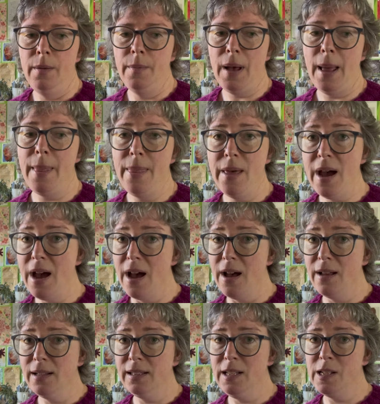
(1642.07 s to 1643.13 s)
And
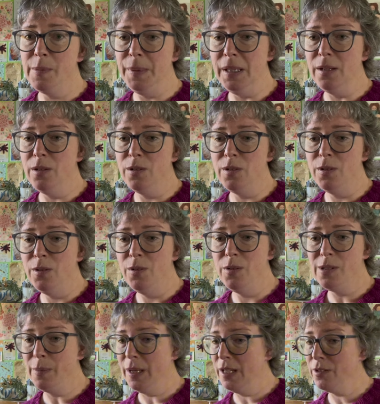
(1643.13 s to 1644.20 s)
that leads me into
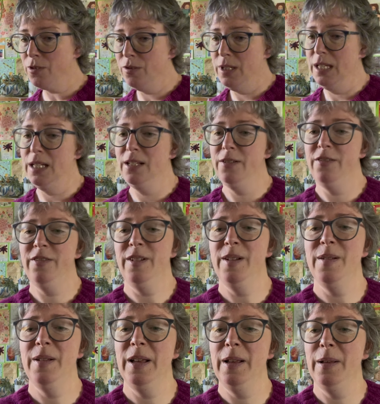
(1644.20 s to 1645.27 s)
something else creative.
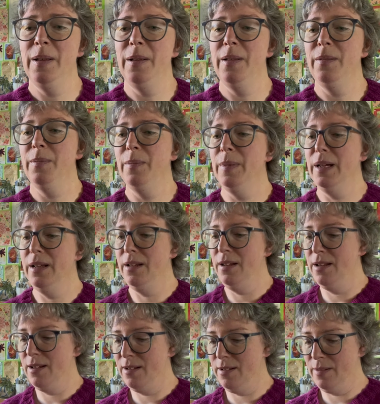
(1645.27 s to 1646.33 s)

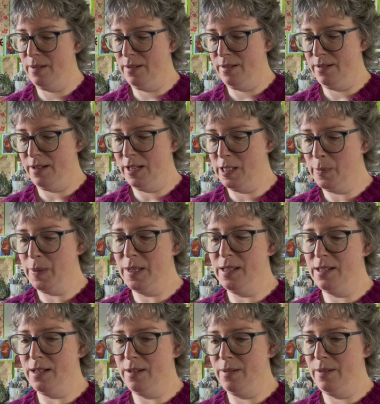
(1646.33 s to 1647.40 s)
My
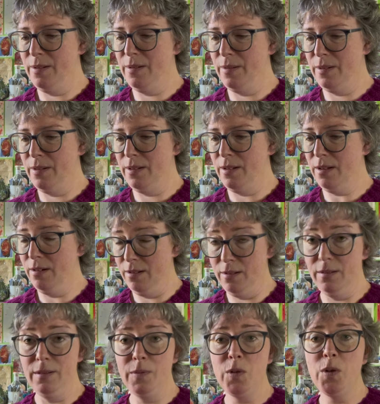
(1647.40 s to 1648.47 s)
husband's
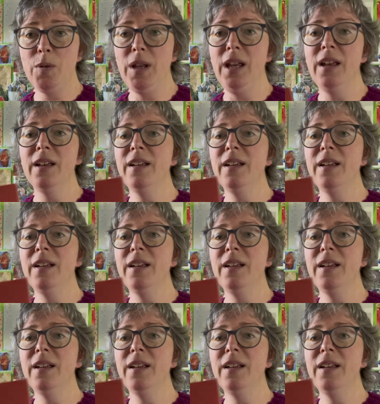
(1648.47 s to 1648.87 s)
uncle, Tony,